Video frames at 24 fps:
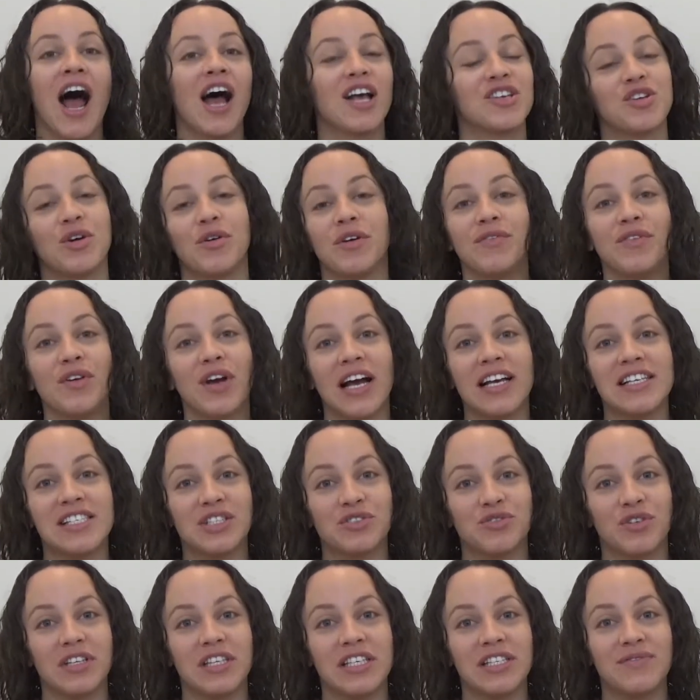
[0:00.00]
So if you guys
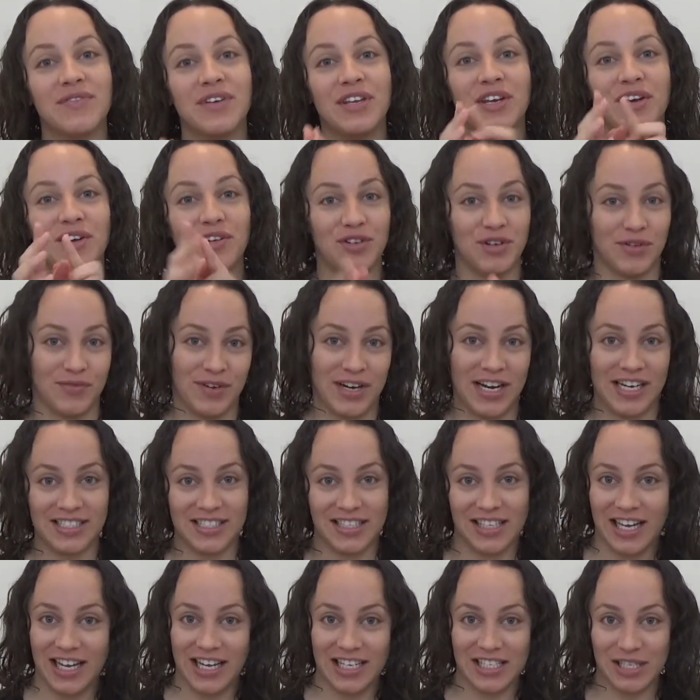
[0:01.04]
enjoyed this video, don't forget
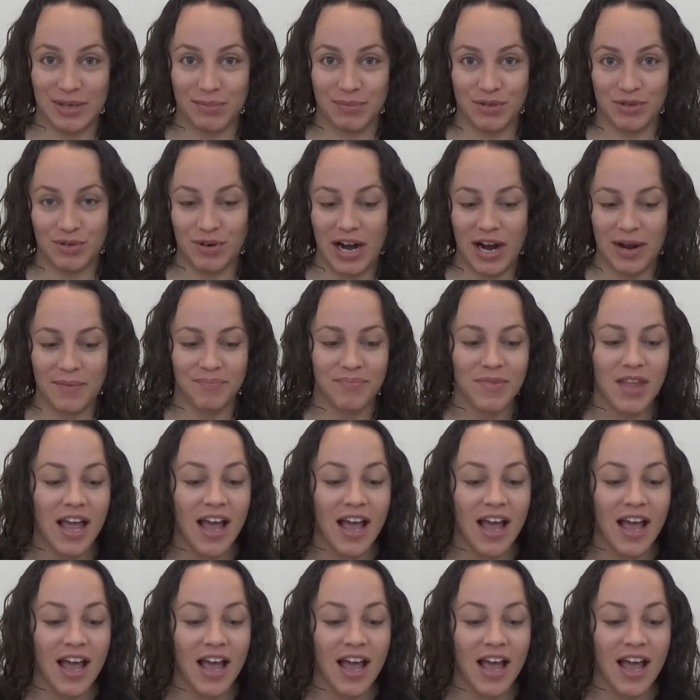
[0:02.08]
to like and subscribe.